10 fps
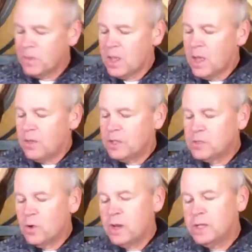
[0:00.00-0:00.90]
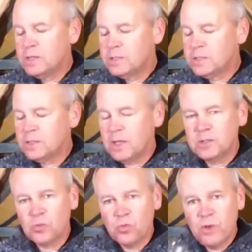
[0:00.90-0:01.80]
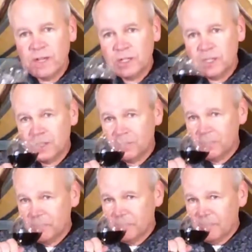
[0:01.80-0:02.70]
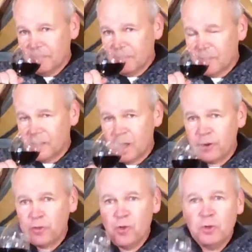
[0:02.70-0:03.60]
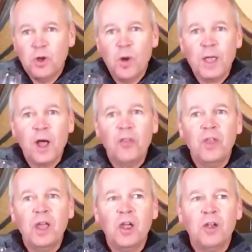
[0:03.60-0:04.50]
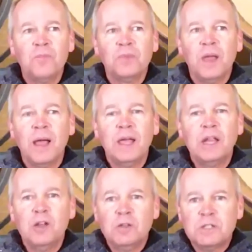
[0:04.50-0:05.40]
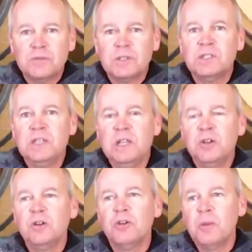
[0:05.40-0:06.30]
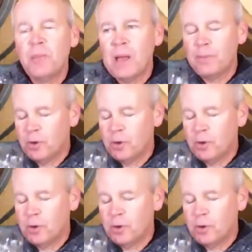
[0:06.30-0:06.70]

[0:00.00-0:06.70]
This one is rich. There's a lot of fruit going on there. I get notes of cedar and pepper.